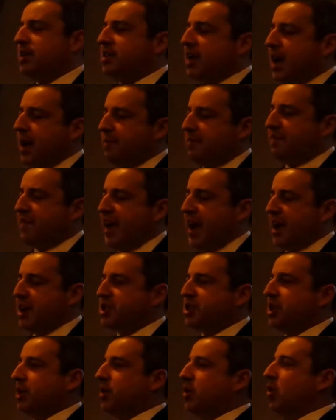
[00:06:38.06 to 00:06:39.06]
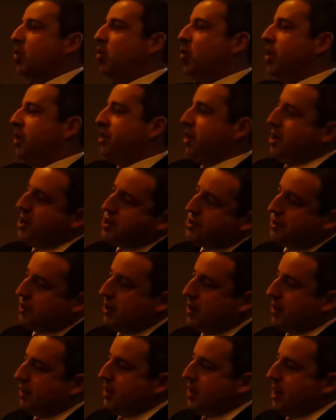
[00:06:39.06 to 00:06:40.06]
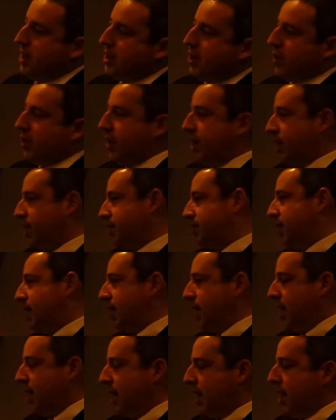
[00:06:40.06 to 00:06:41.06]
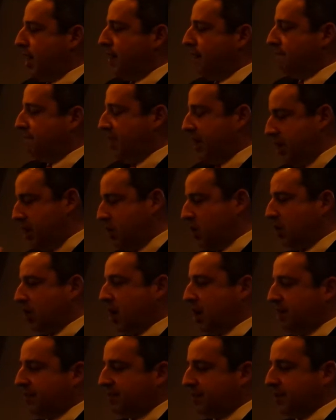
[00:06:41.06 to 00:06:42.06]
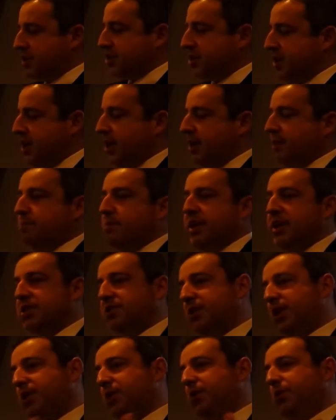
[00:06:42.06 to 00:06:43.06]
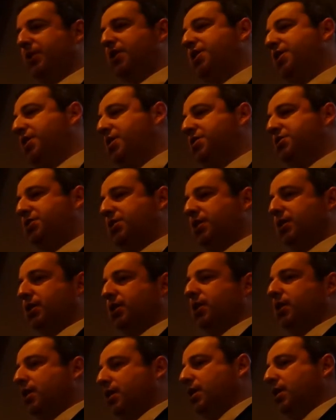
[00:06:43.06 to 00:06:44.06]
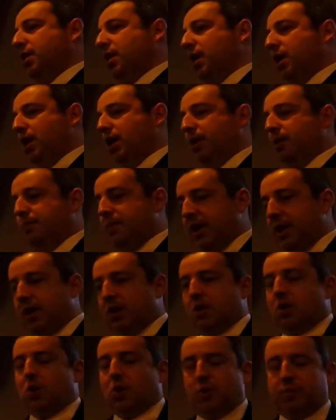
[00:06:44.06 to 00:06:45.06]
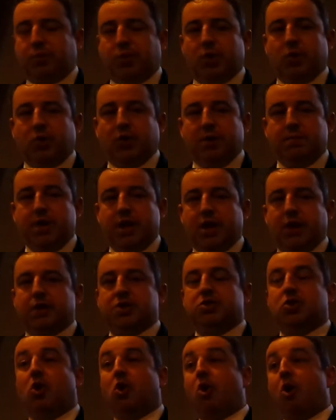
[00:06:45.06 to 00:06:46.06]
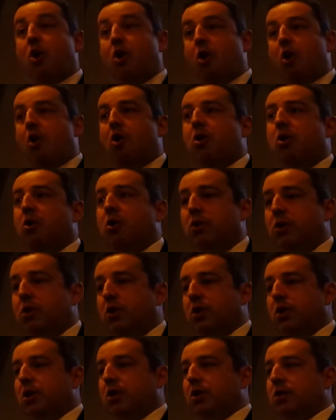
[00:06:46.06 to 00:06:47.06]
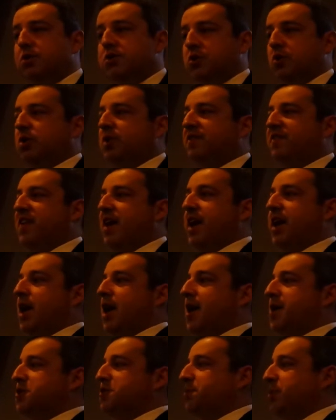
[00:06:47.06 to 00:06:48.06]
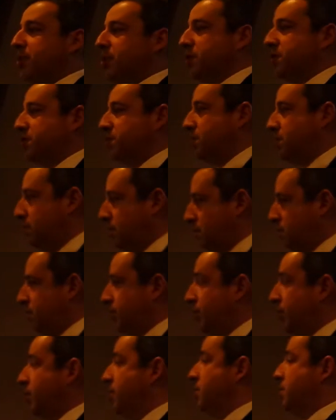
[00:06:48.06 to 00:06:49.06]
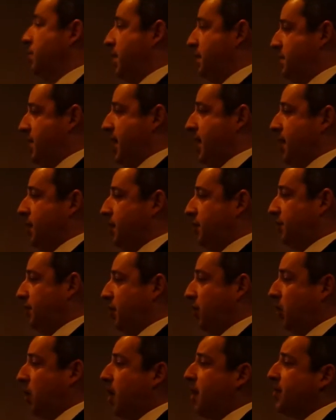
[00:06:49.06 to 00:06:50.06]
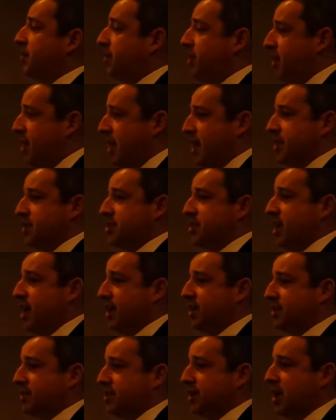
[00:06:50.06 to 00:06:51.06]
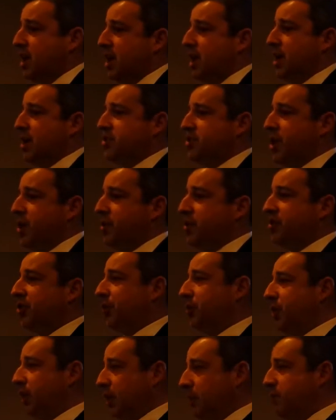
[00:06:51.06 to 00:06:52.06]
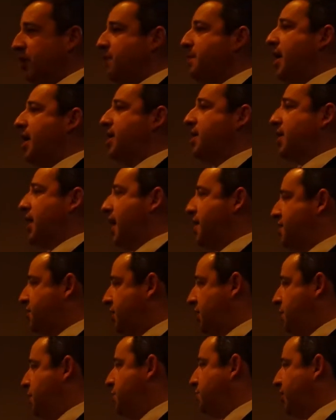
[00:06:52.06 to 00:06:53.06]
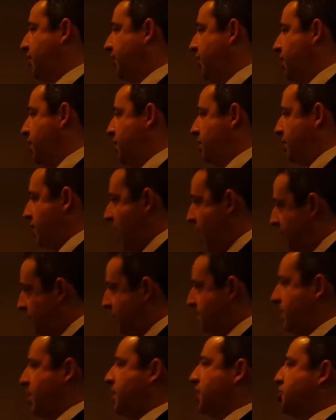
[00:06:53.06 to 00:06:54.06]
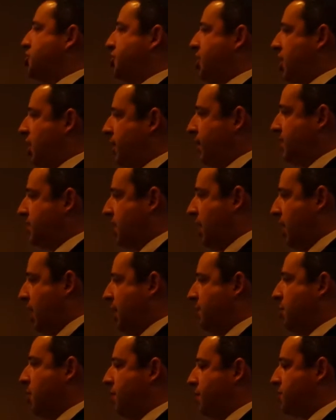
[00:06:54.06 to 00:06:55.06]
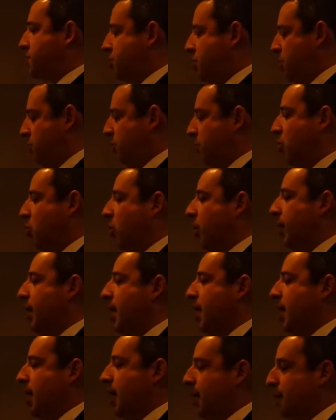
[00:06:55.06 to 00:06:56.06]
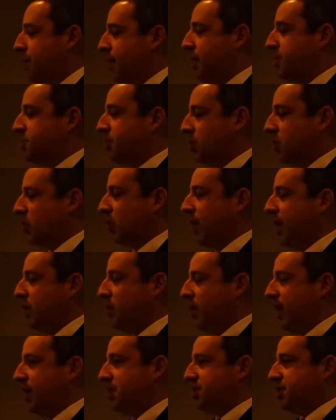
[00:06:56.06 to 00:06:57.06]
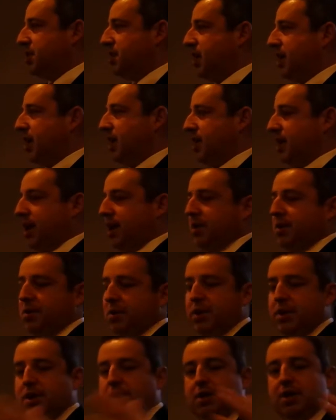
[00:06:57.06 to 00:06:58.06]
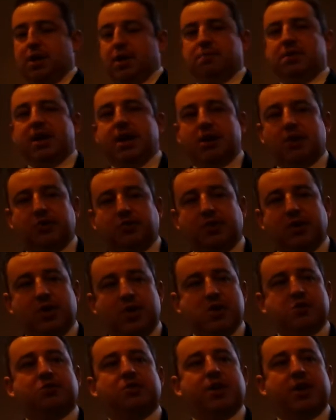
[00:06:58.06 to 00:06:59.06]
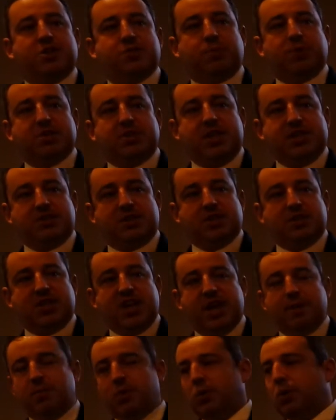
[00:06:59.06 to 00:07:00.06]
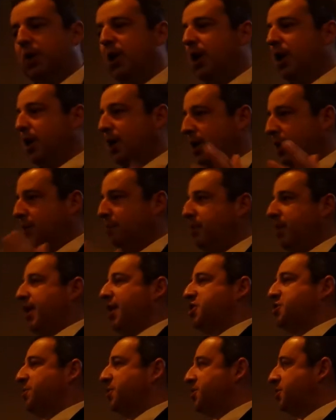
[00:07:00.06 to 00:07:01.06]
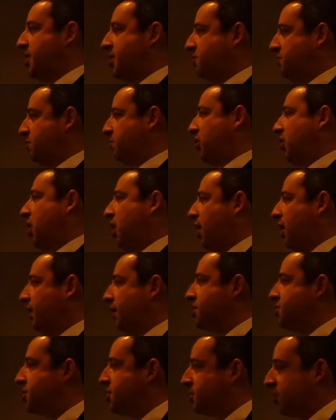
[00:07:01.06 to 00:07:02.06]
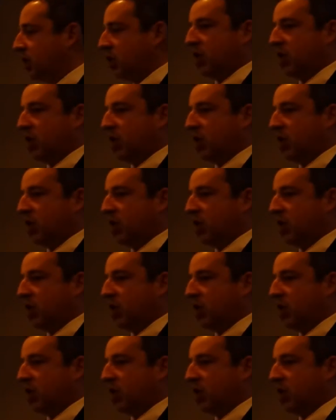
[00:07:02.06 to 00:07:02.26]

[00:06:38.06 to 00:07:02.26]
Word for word: type fashion with Houston on the other end, um, video conferenced in. But it's not only Houston um, in our program here, it's all certified hospitals through MD Anderson across the United States. So there's only a limited amount of cases that can be presented. Everyone is sharing time on this tumor board, but it's a great way to get not only MD Anderson Houston expertise to the table, but expertise from oncologists